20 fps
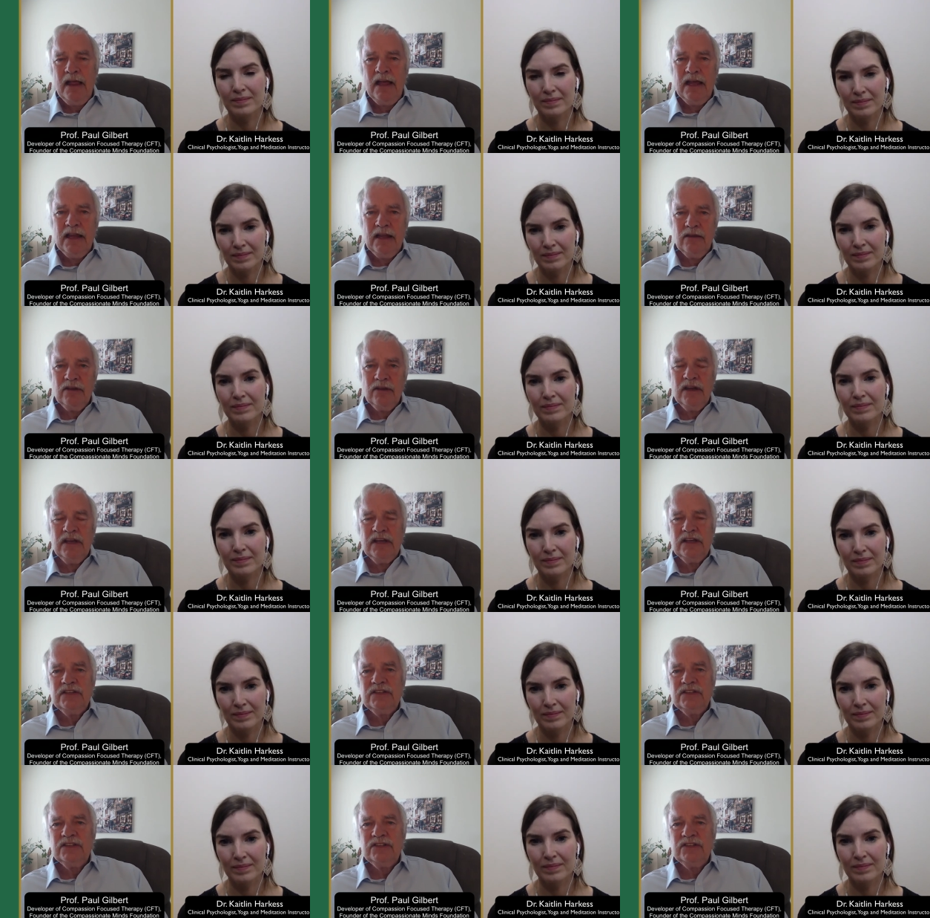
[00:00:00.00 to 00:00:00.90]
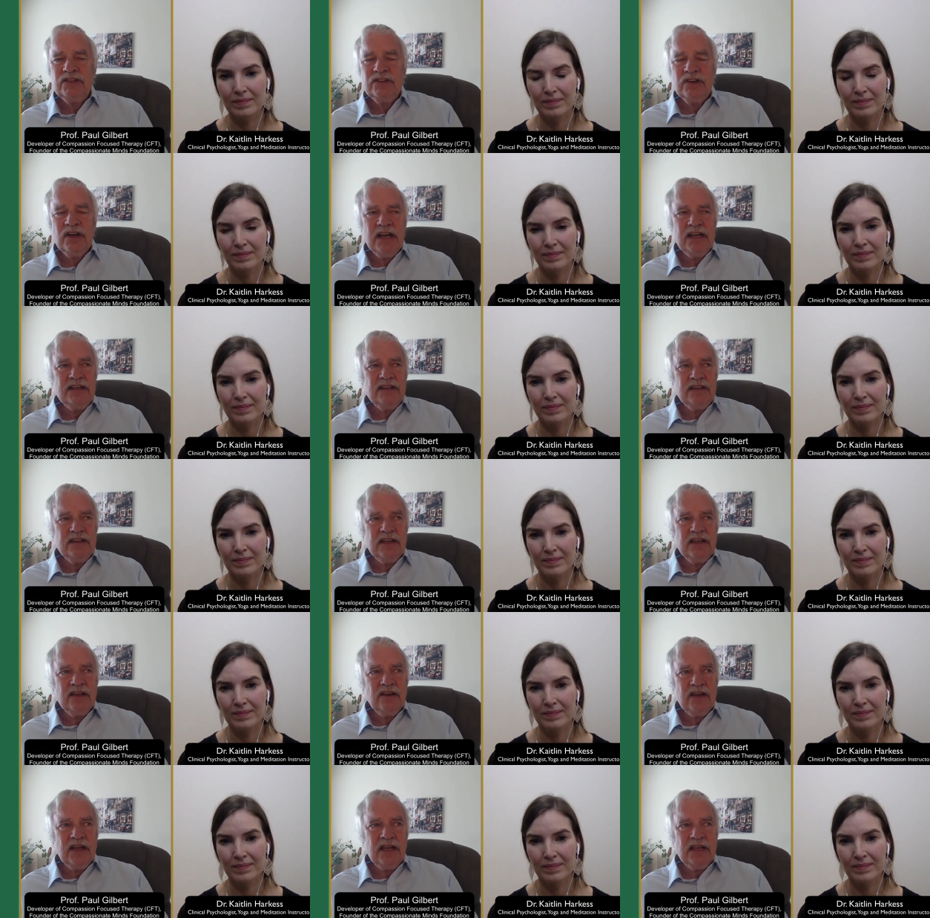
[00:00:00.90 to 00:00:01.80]
Speaker 1: And I'm going to try to
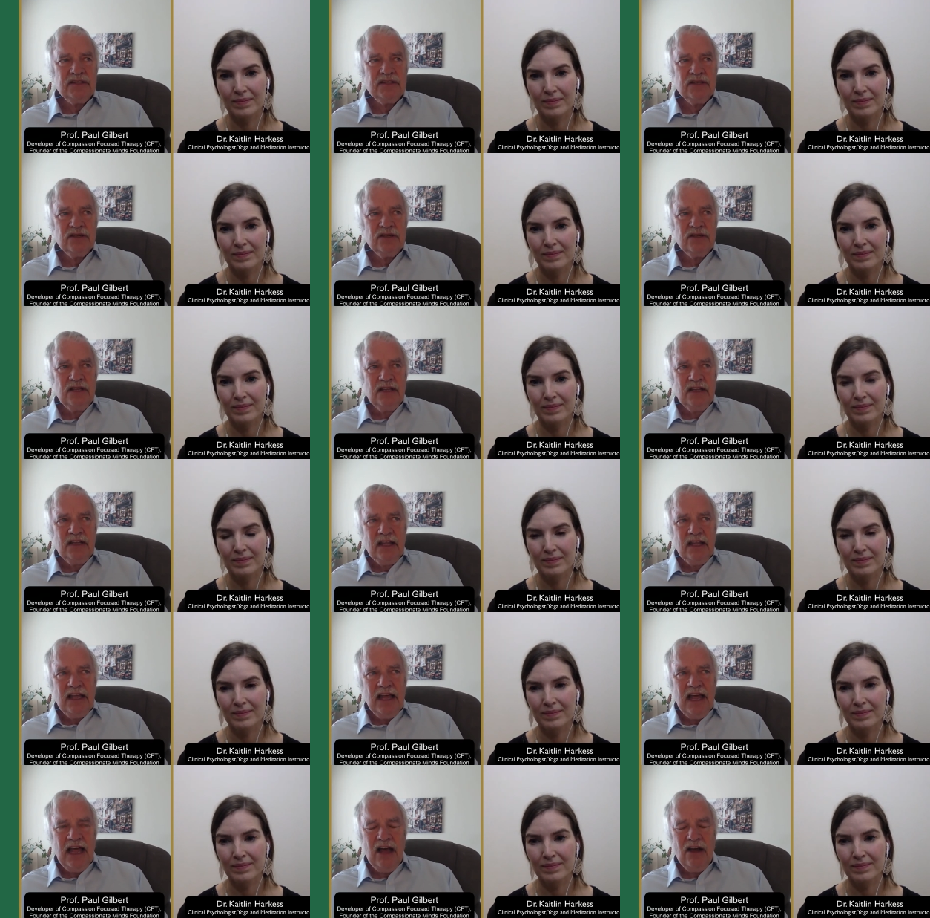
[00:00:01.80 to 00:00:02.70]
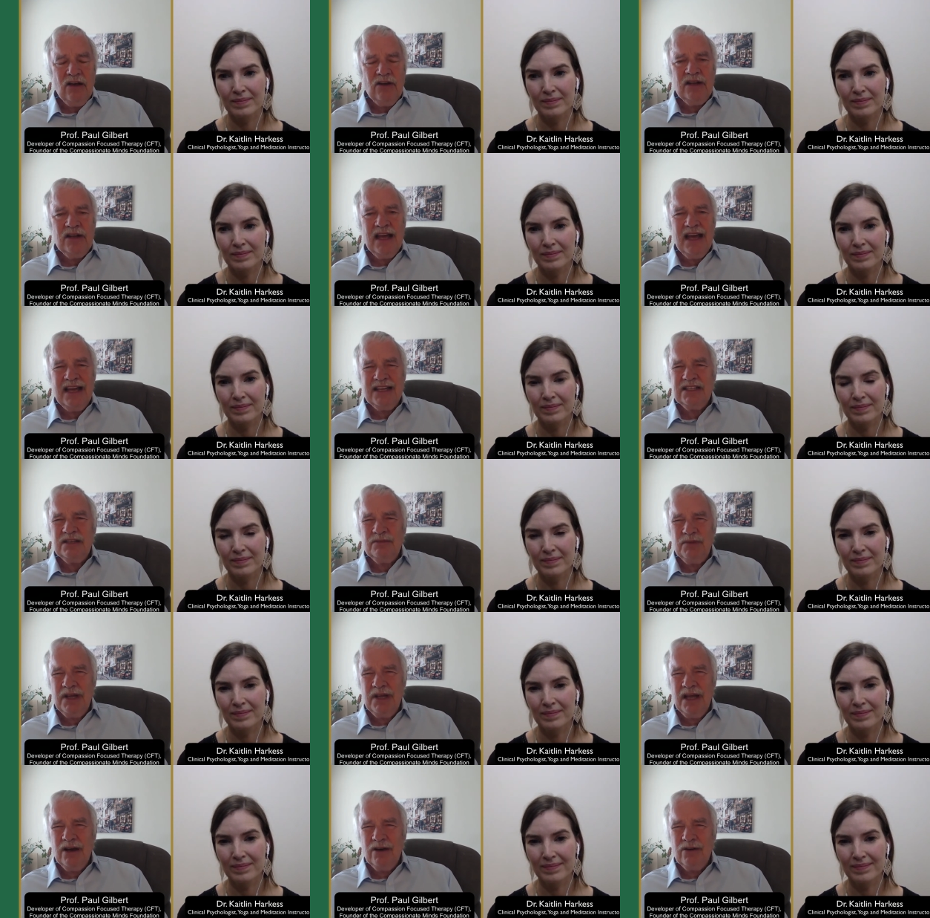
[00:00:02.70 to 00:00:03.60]
think, okay, so how could I
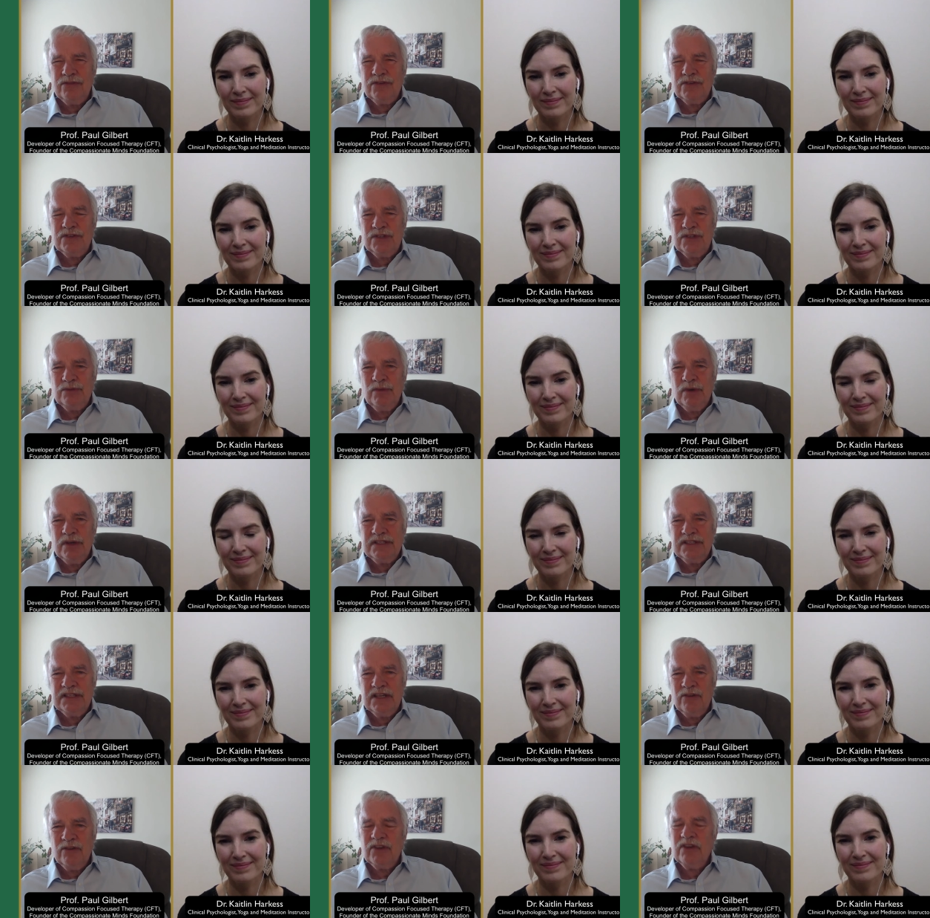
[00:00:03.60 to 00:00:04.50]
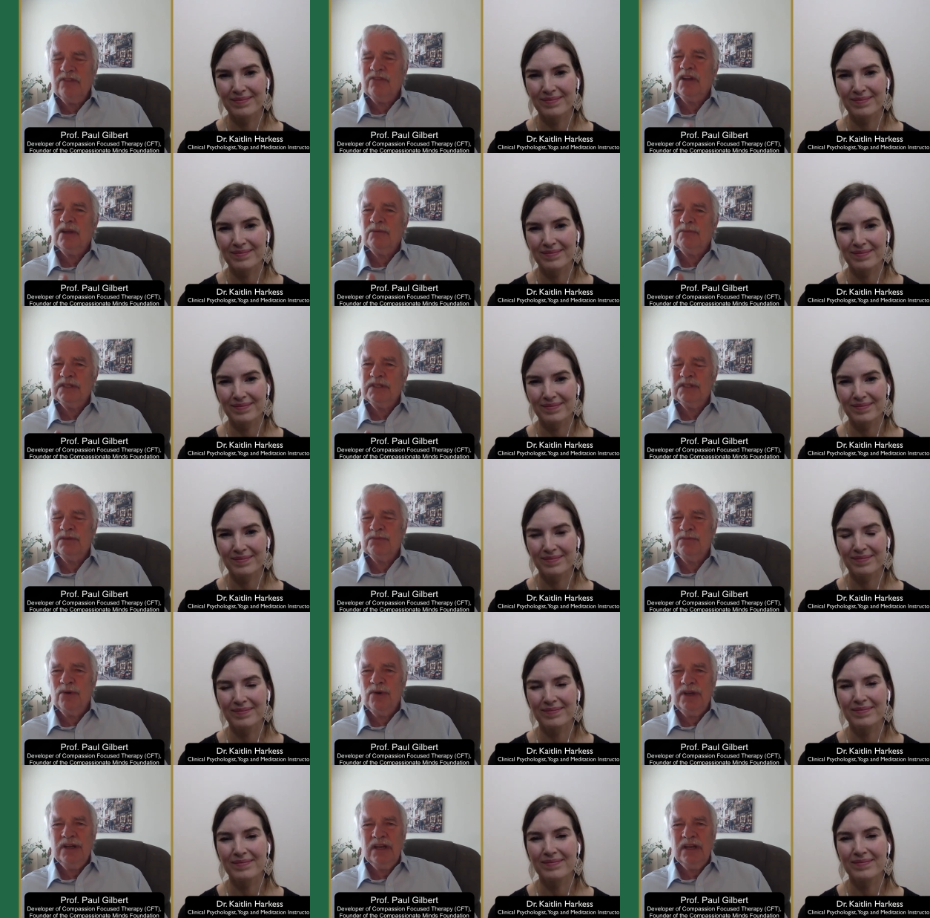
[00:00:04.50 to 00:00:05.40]
actually be helpful to myself, given I'm
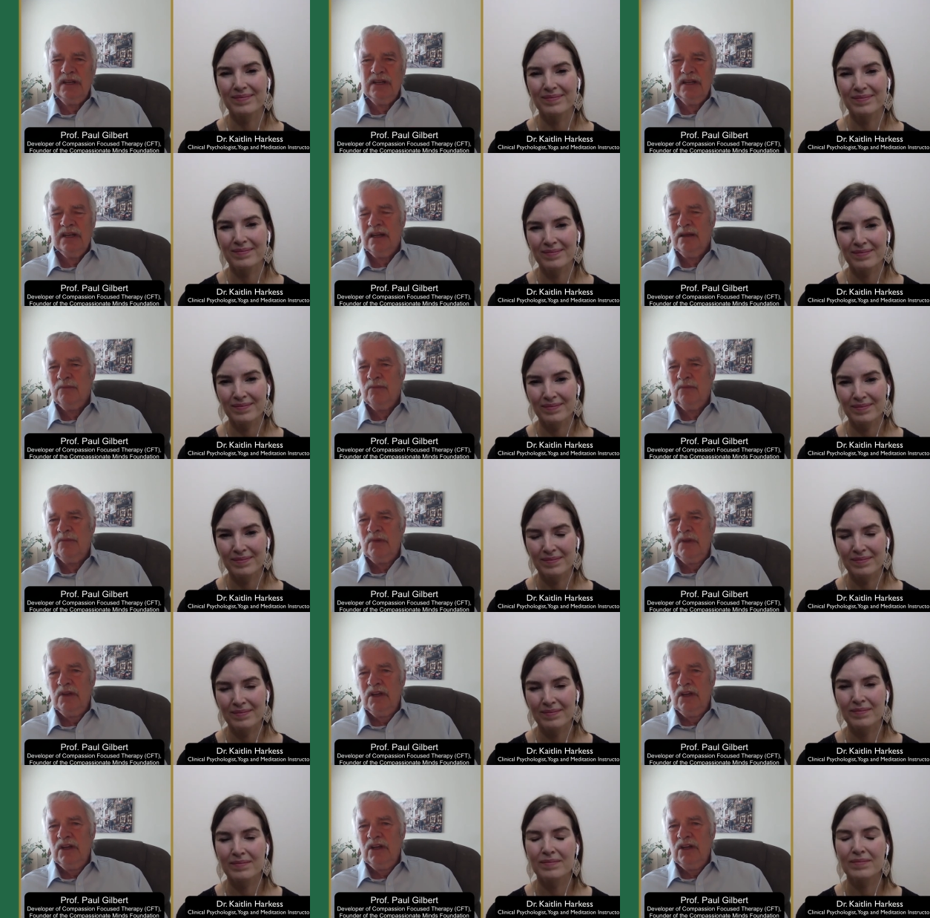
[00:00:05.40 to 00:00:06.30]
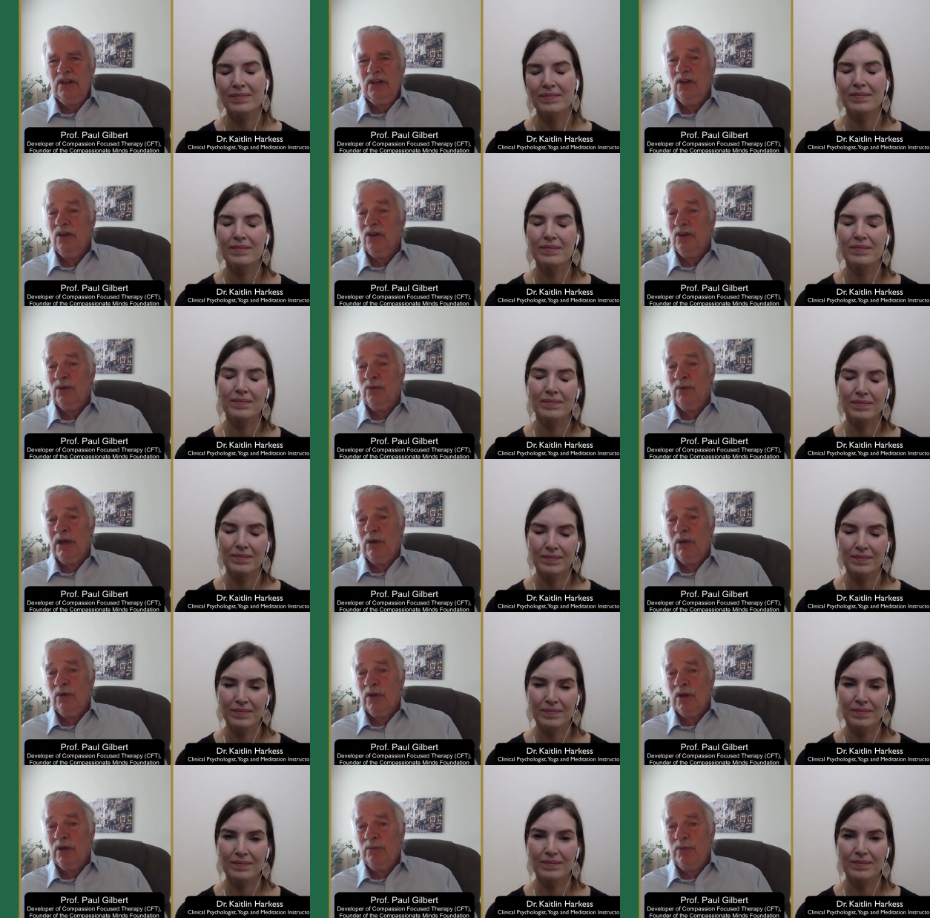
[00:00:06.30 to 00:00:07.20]
disappointed that I'm not the way
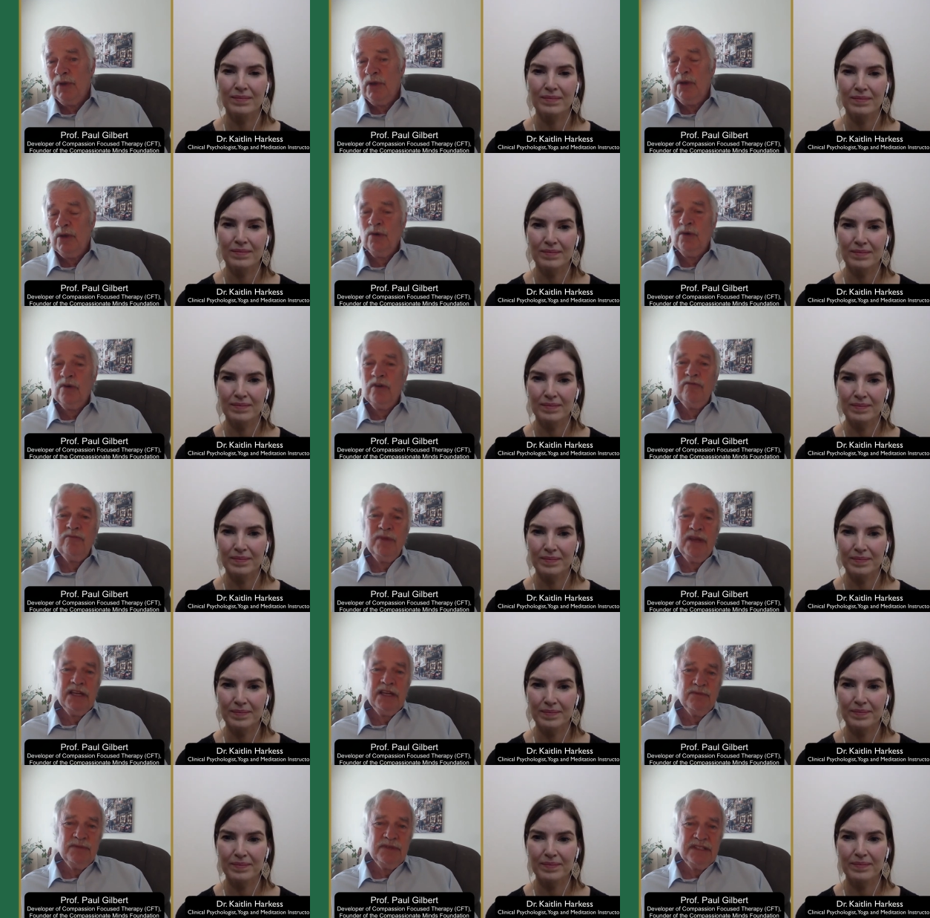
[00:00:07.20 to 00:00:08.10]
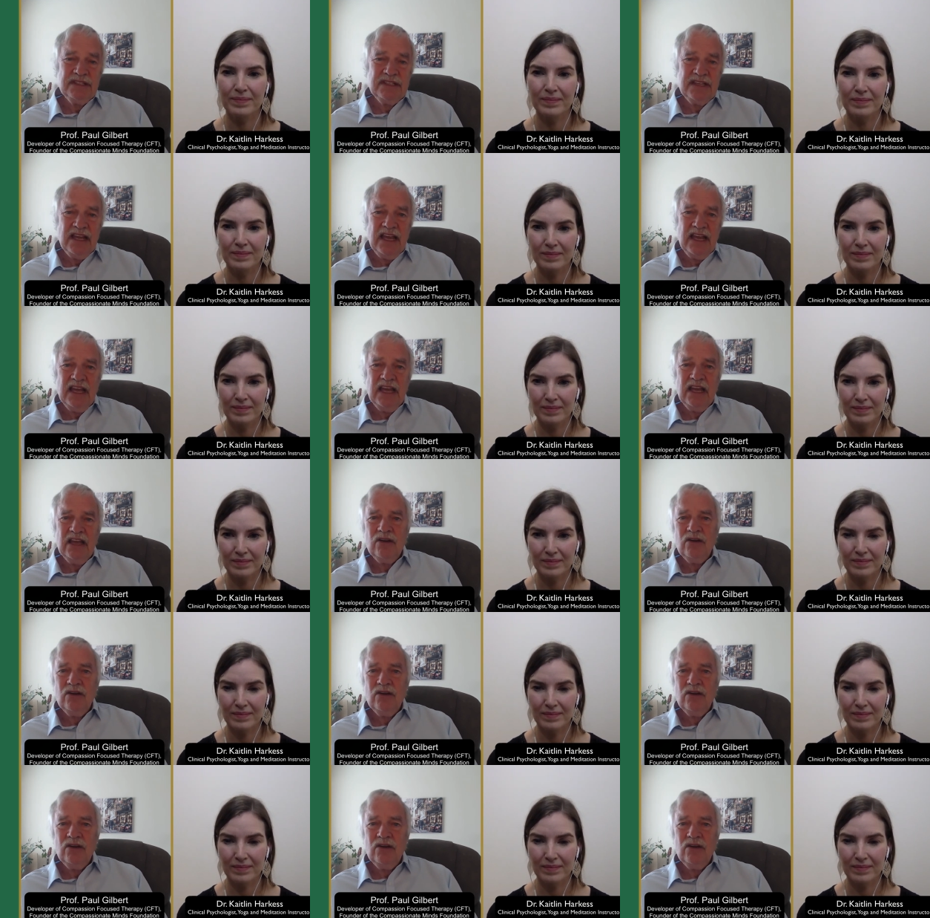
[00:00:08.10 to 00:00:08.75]
I want to be, or I've made a mistake,